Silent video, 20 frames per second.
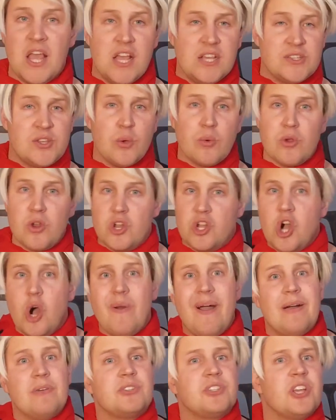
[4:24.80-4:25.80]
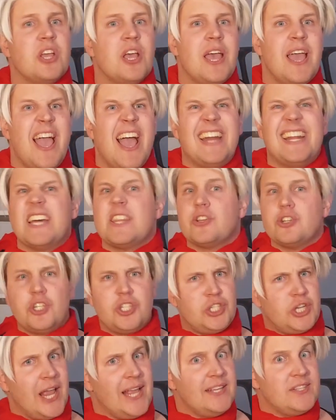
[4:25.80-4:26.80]
So go out and either
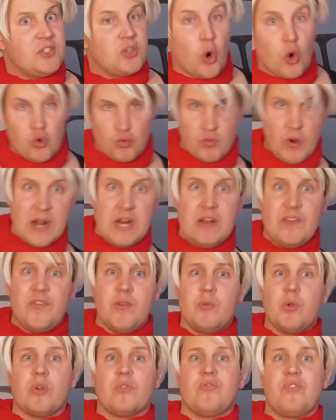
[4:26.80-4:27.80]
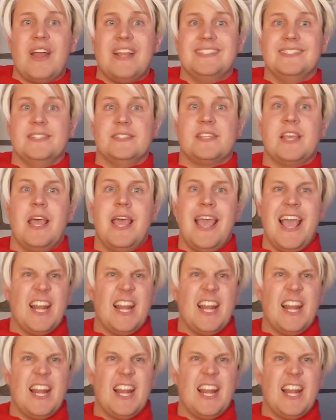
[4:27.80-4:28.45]
chase or run from your friends